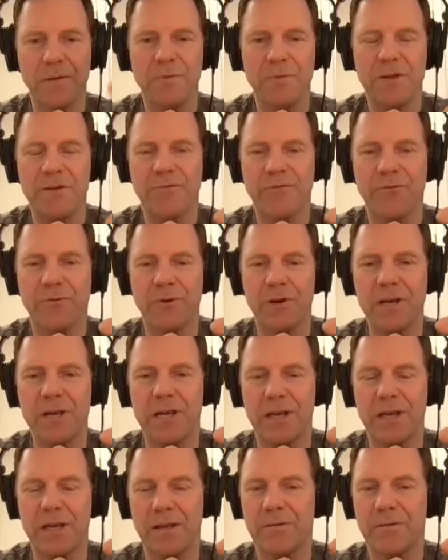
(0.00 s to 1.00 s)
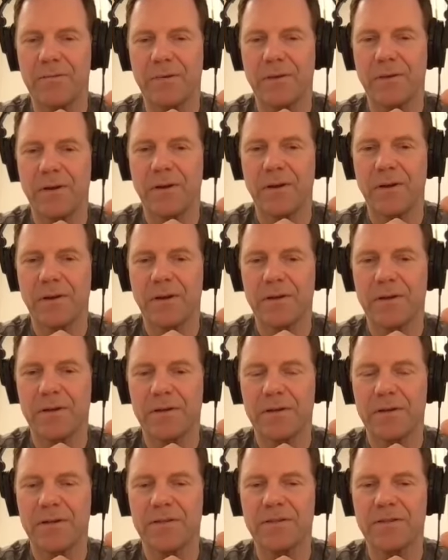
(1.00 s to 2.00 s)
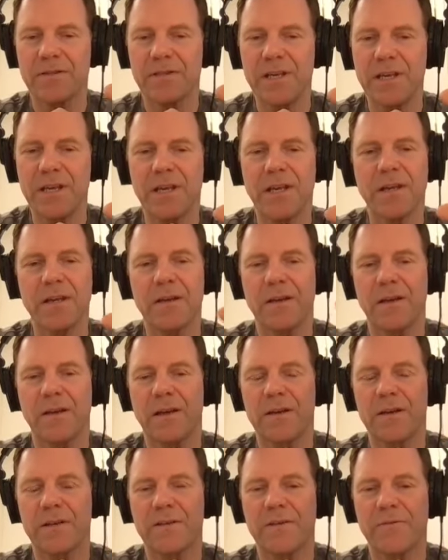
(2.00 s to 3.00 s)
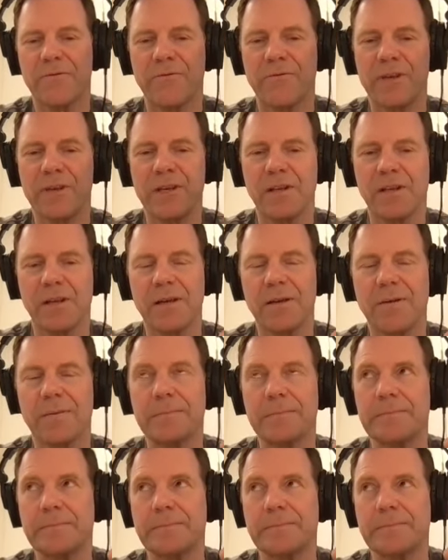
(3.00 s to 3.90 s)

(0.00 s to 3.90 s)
to be free to see it and to feel it